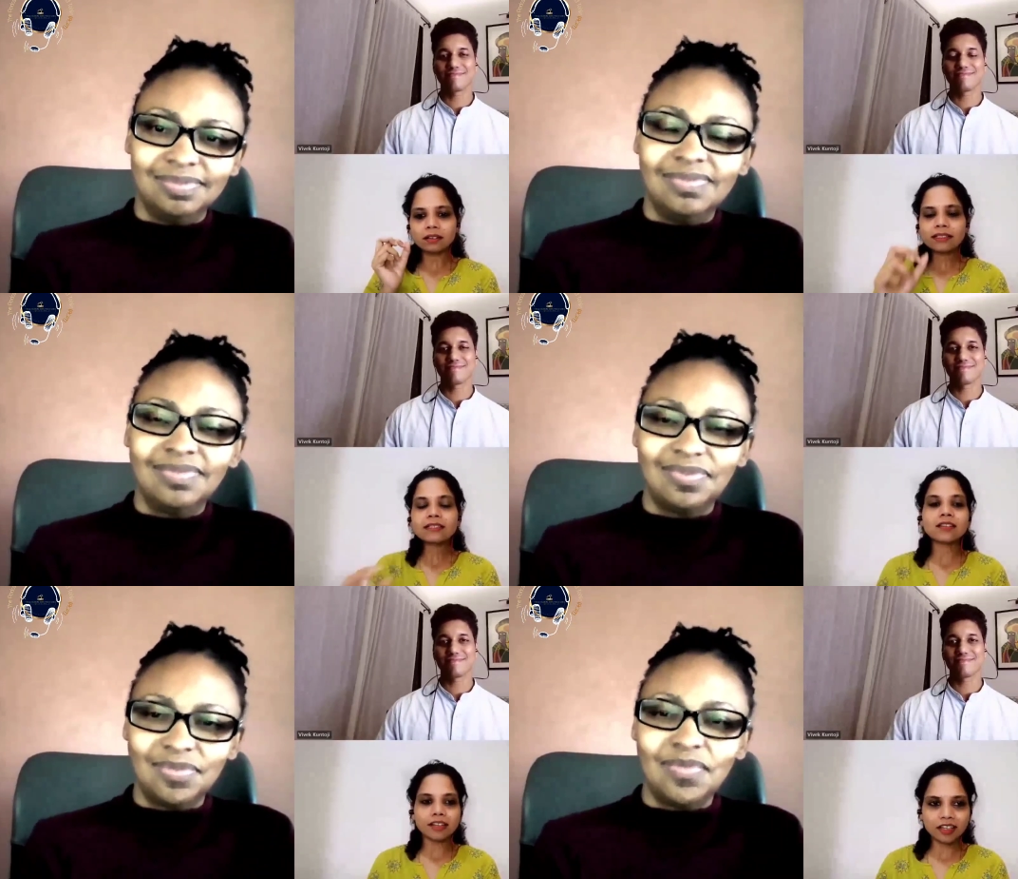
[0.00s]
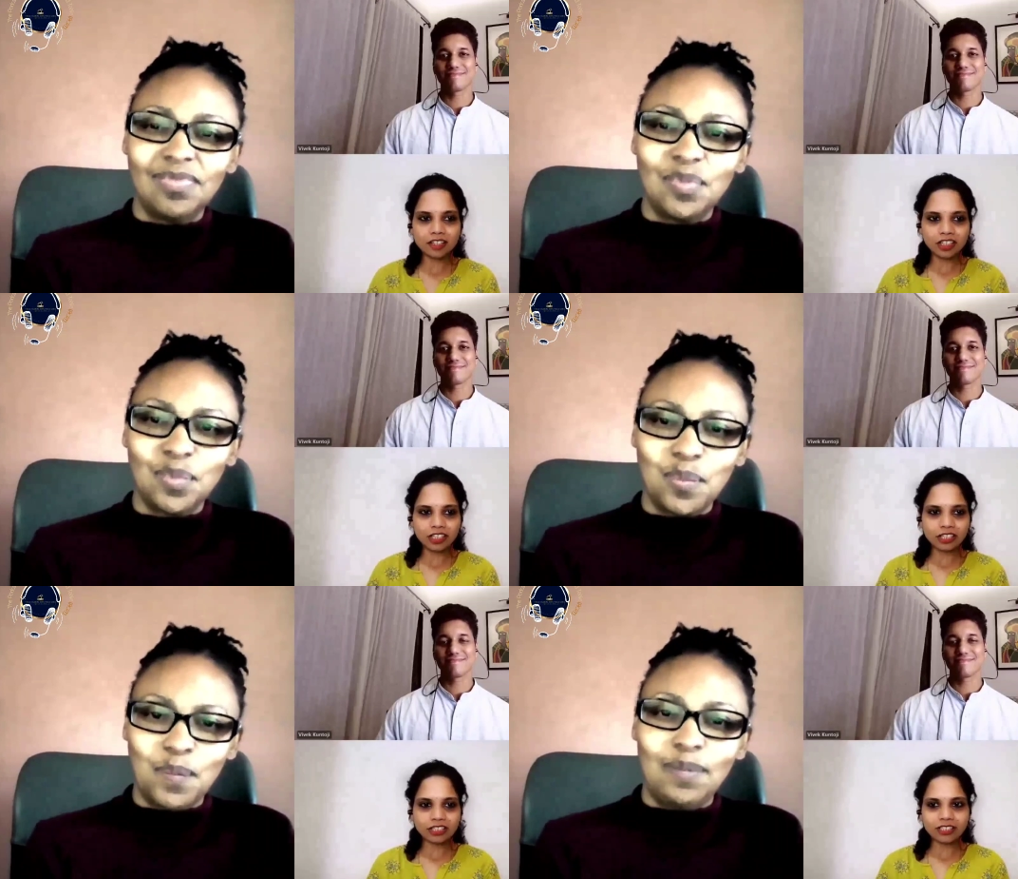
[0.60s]
Speaker 1: this career
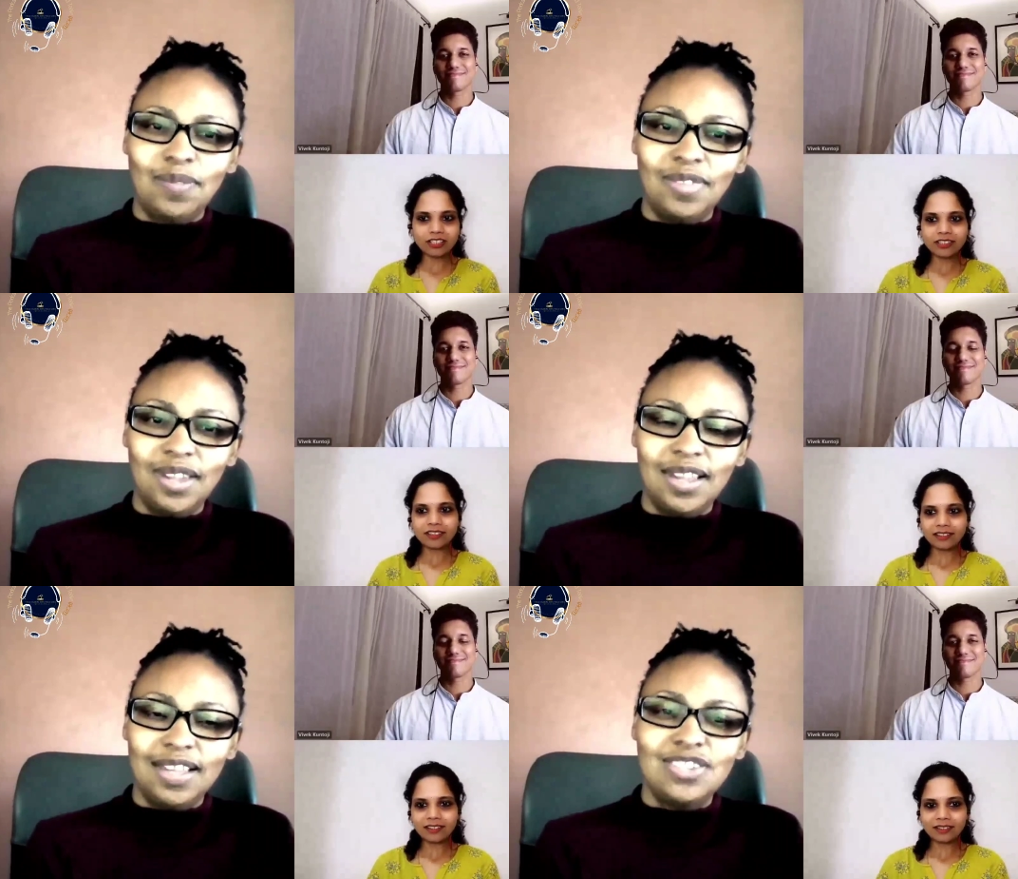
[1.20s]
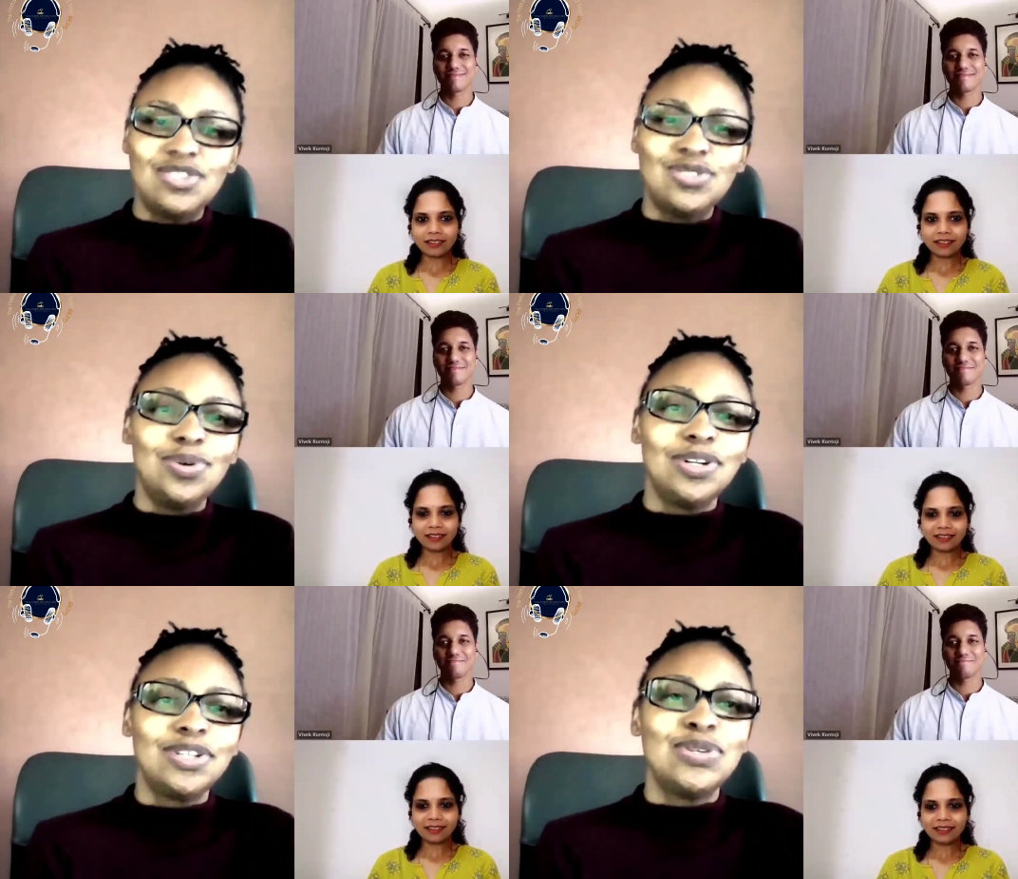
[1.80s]
change?
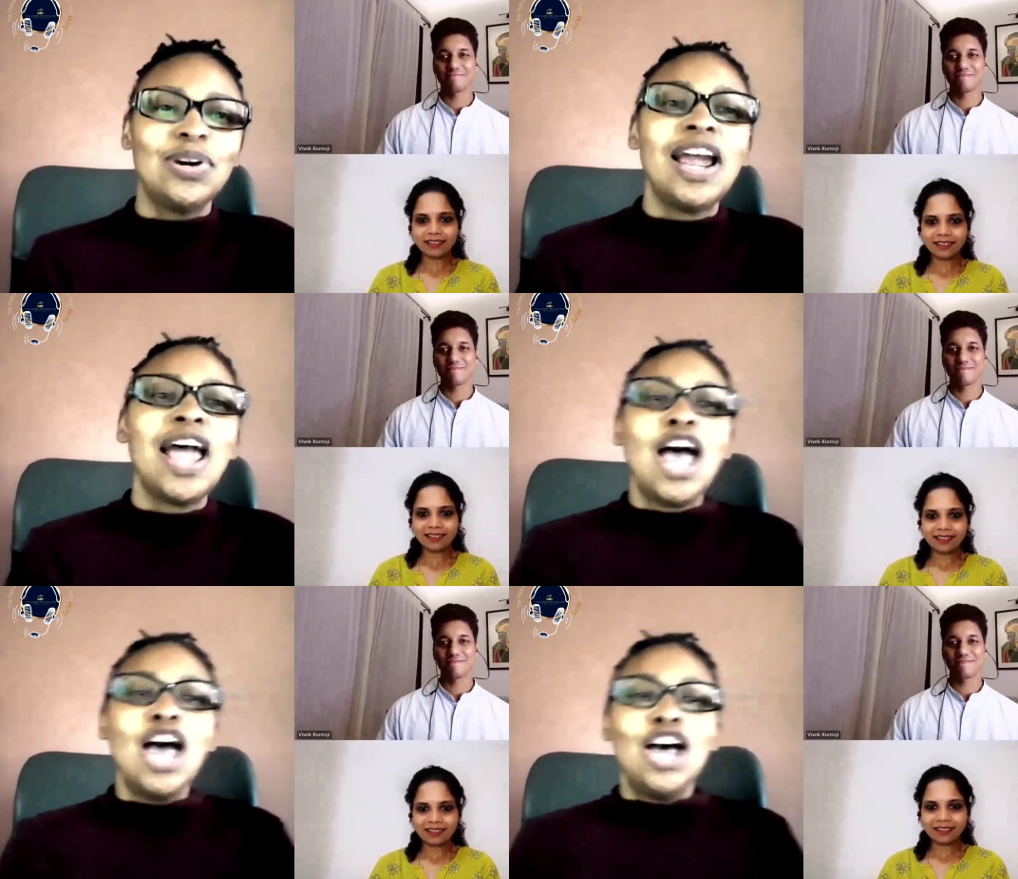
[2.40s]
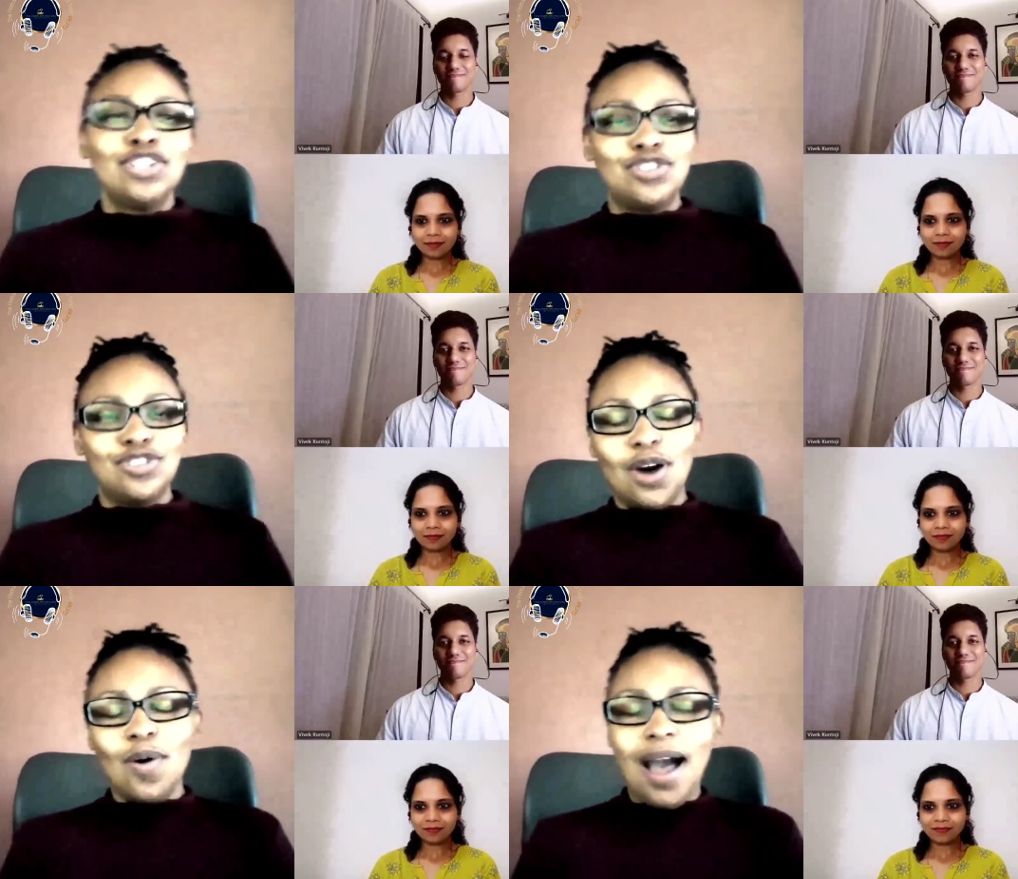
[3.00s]
Speaker 2: Sure.
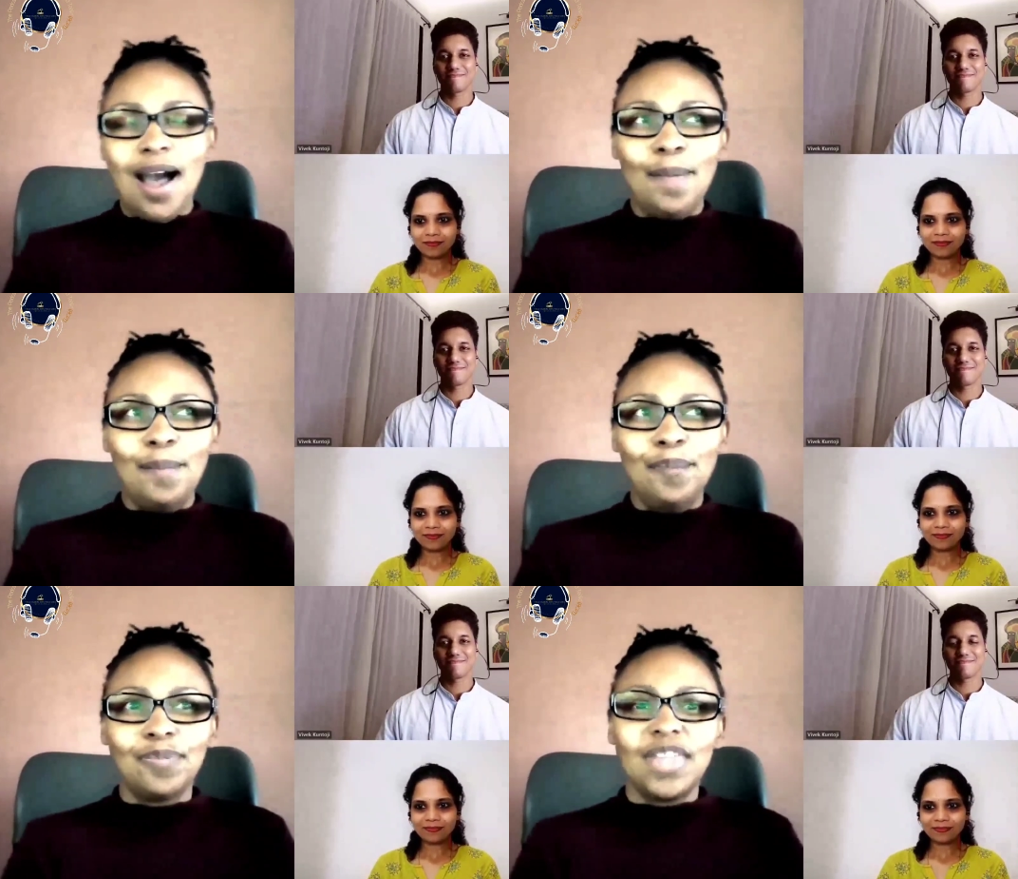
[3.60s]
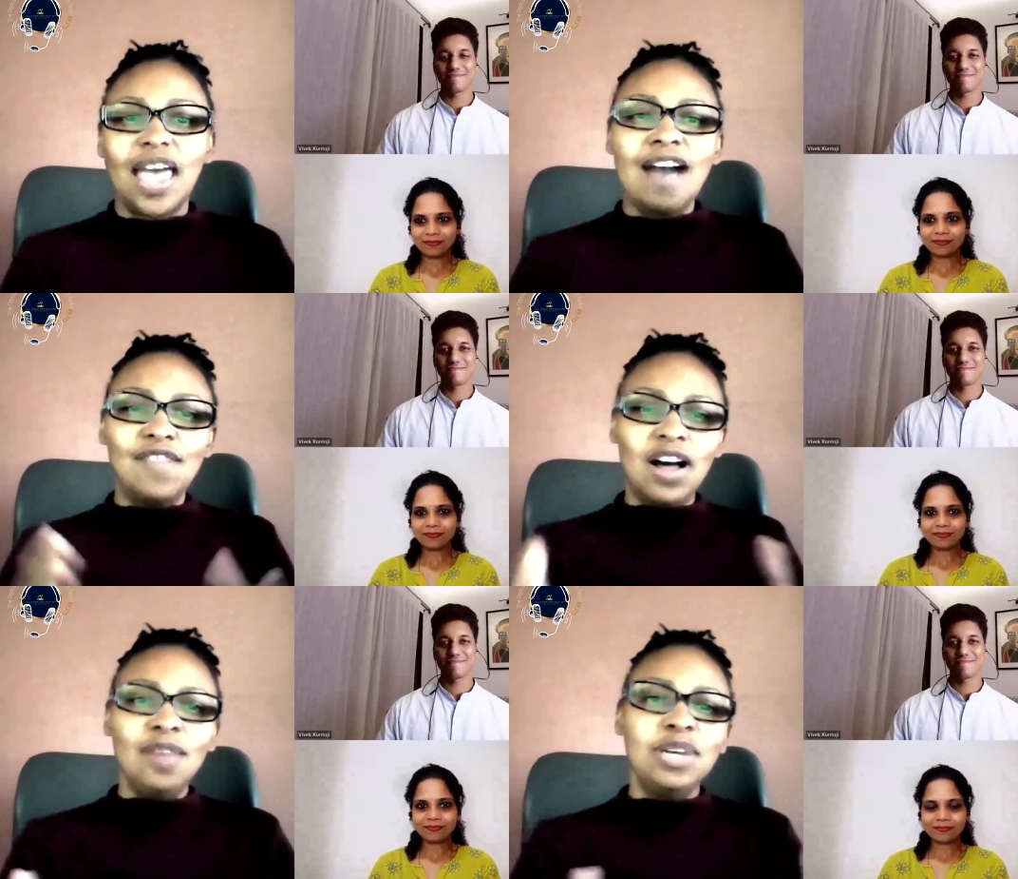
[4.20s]
So I've
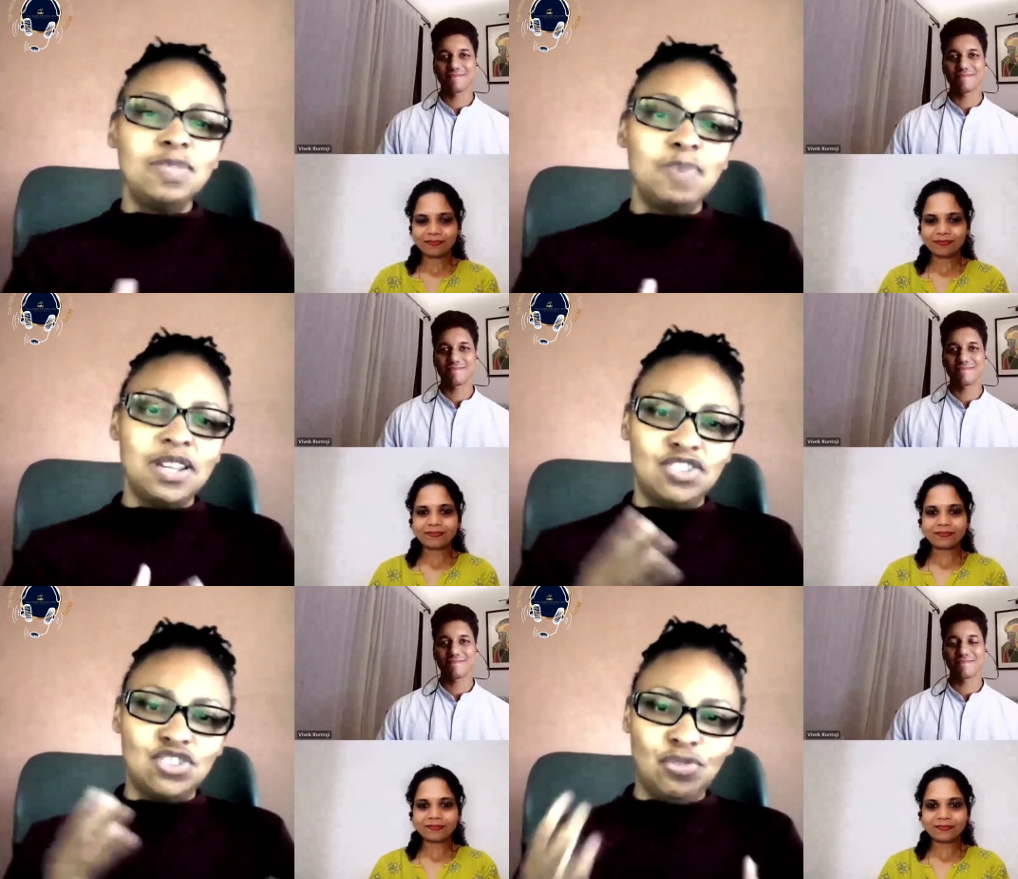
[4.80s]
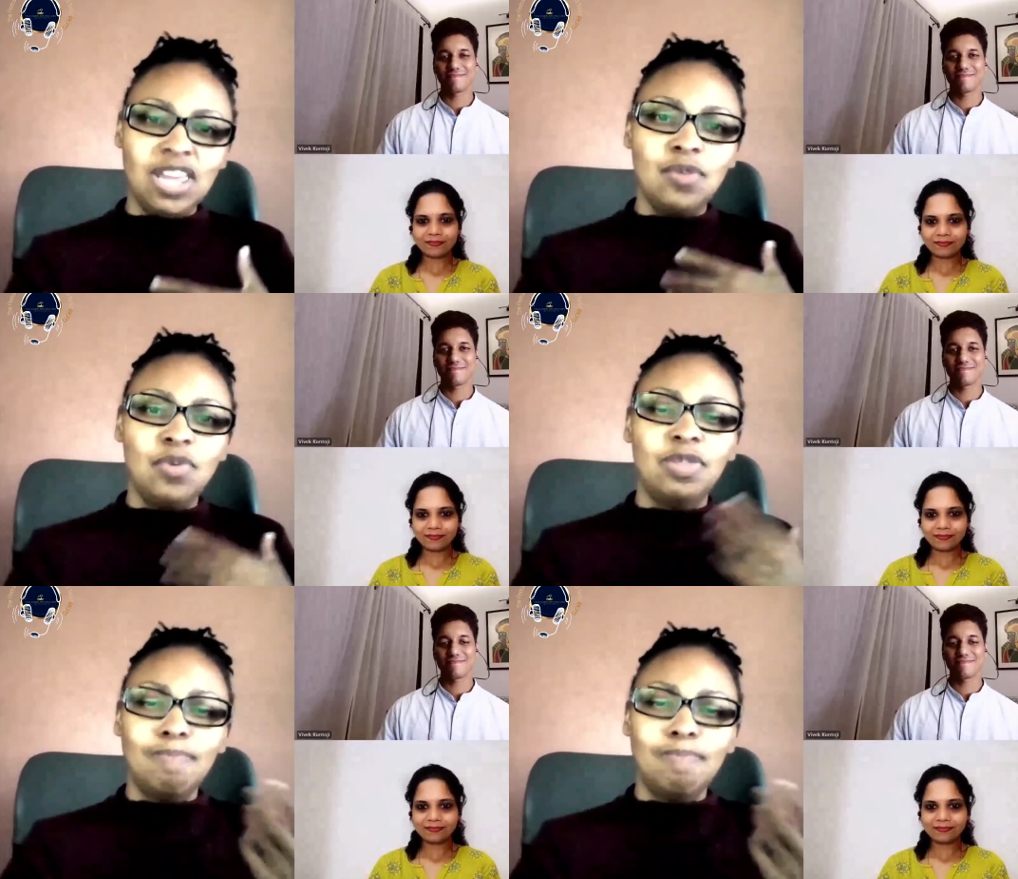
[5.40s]
always been intrigued with